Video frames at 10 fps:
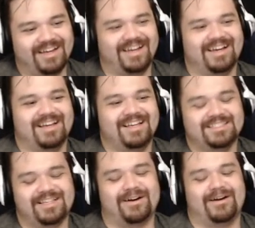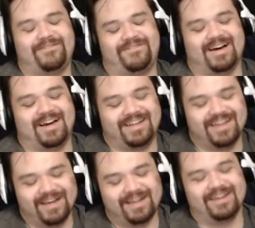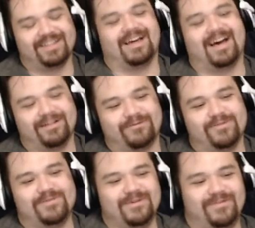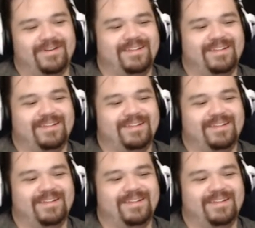it's like, alright, fine. I'll remove it.